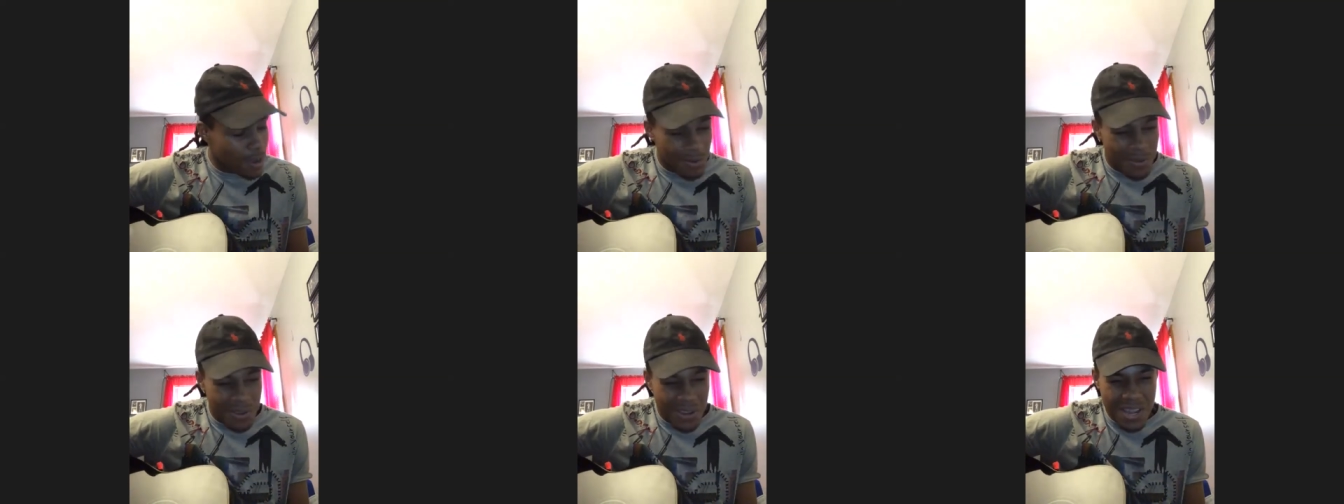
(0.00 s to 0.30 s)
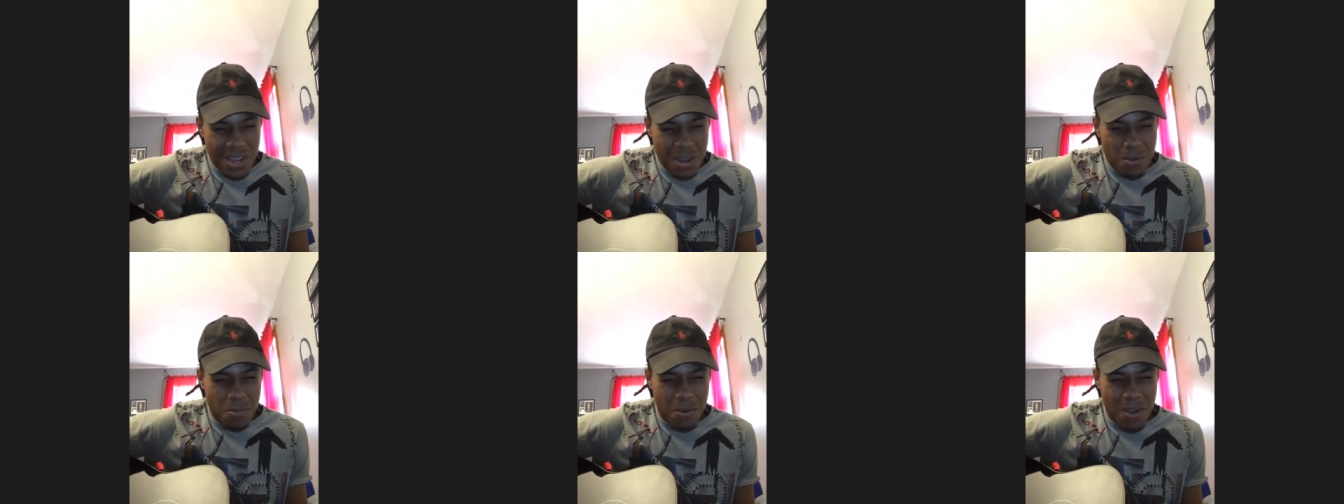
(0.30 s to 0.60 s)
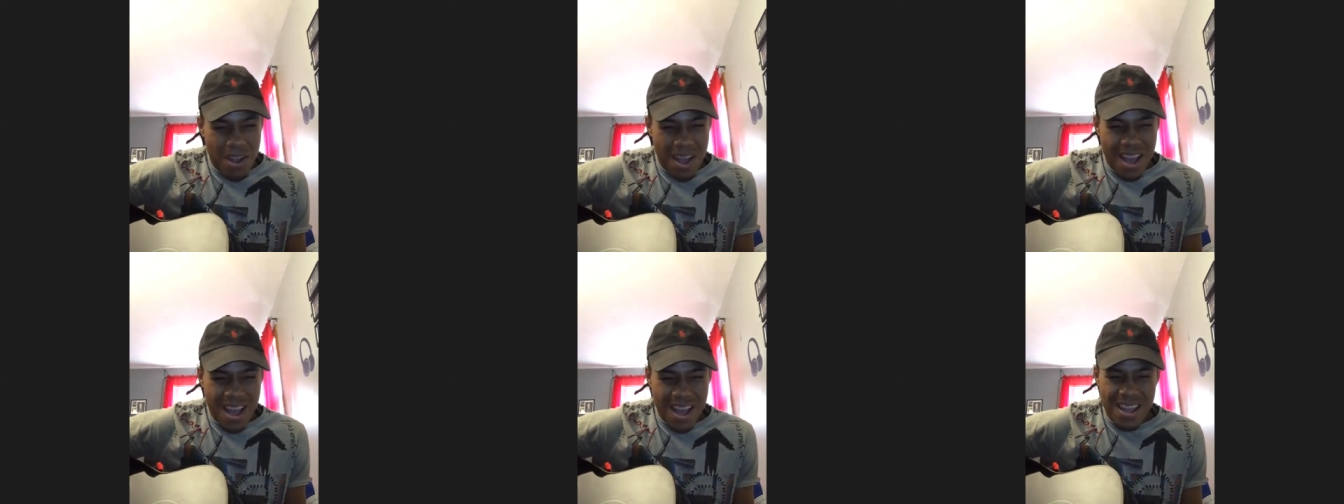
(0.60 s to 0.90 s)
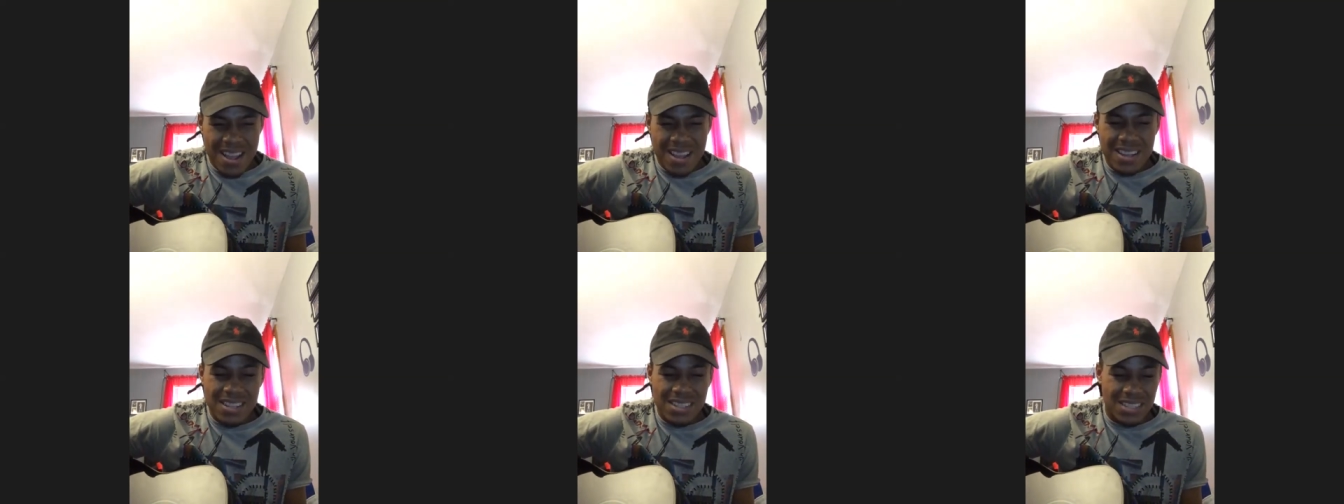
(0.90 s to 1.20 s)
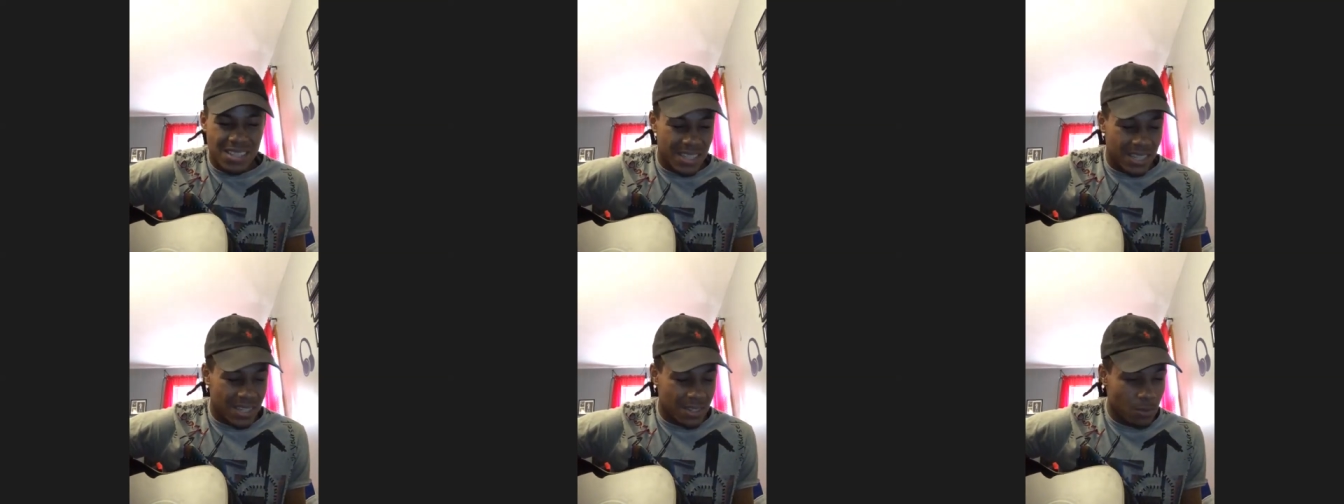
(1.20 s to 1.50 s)
We
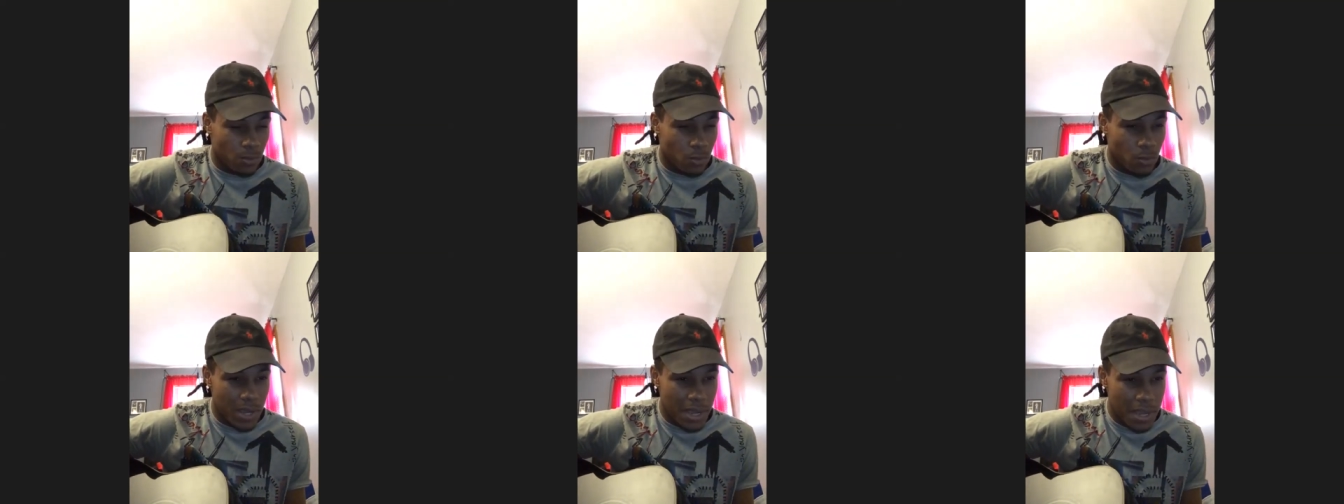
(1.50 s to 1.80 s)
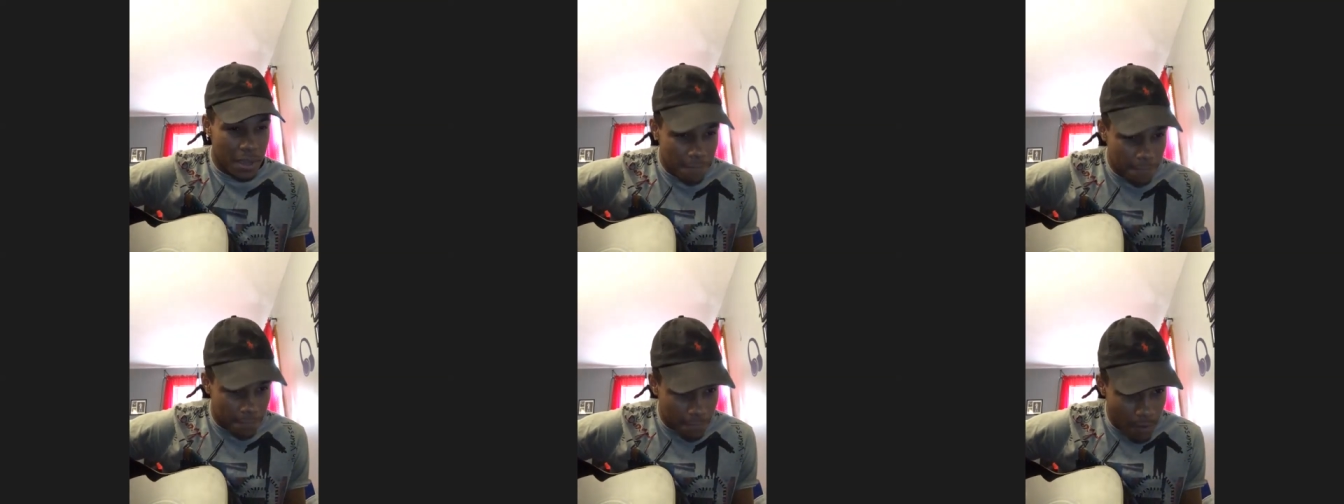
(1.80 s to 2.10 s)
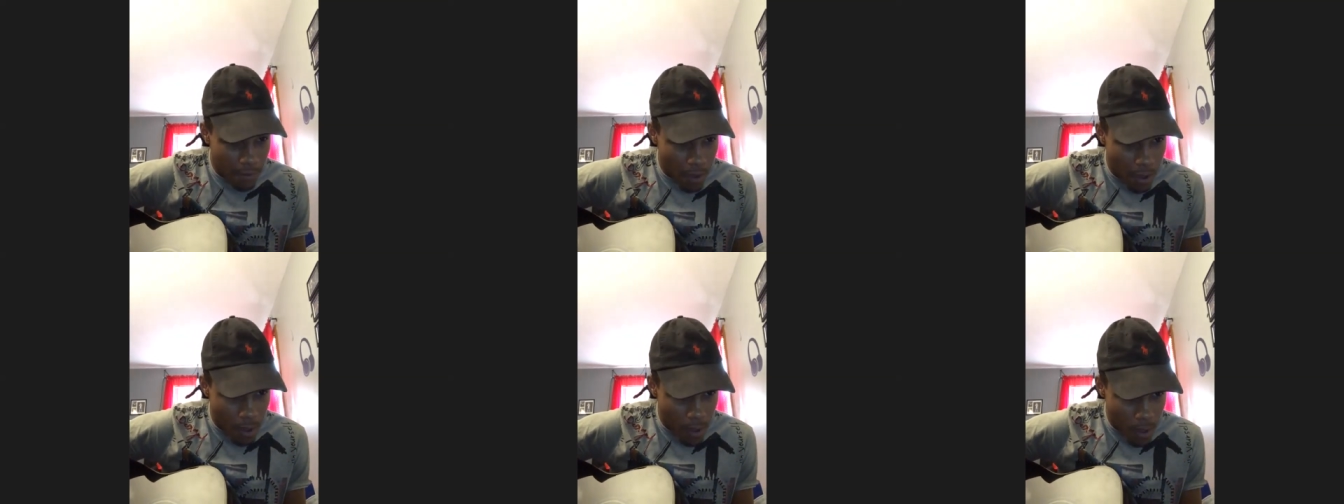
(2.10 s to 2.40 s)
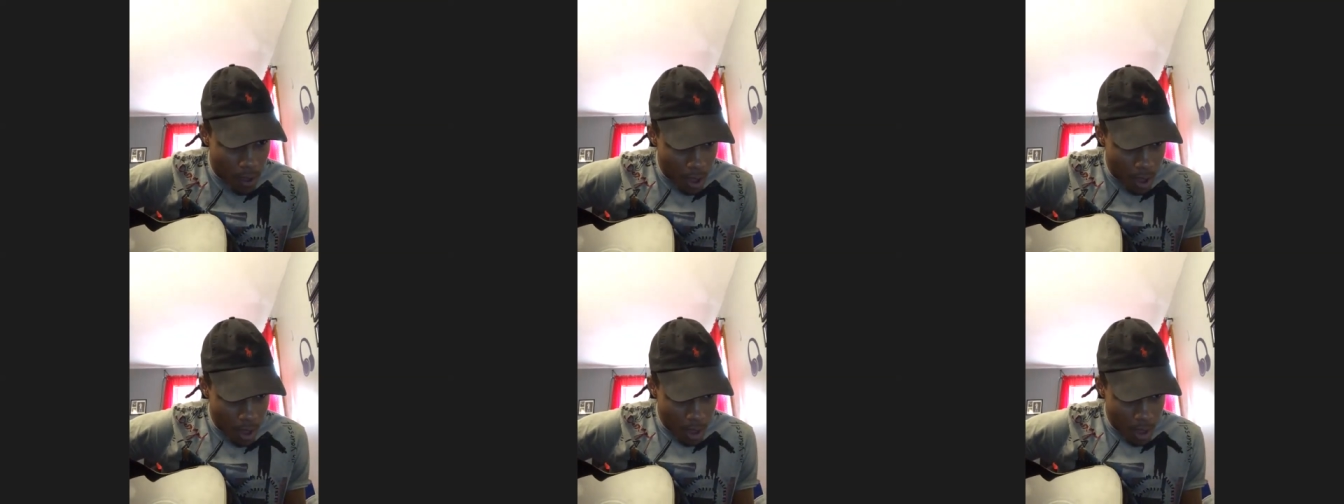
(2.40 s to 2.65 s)
rise and we fall.